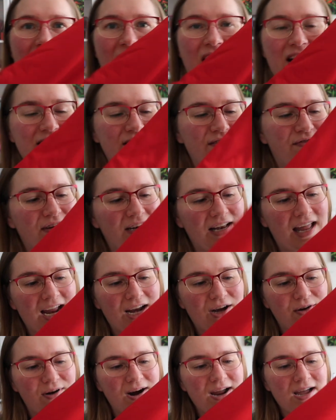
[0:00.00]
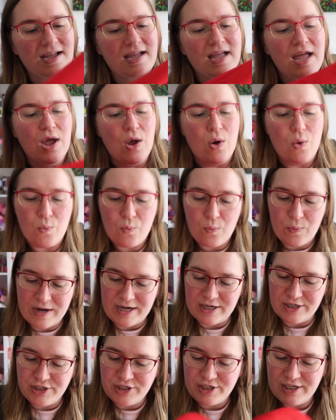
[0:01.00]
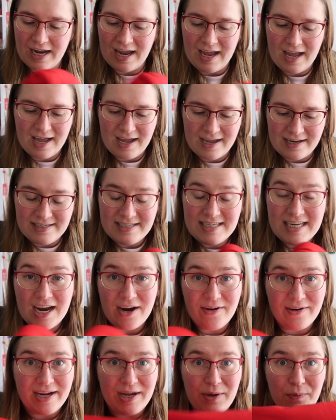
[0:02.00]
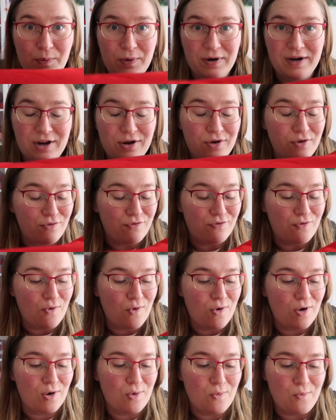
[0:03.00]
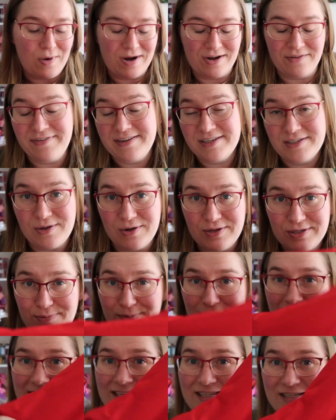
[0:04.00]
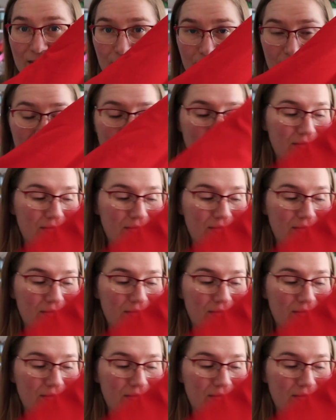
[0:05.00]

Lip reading: kind of lycra, which Terry wanted for one of his cosplays. So we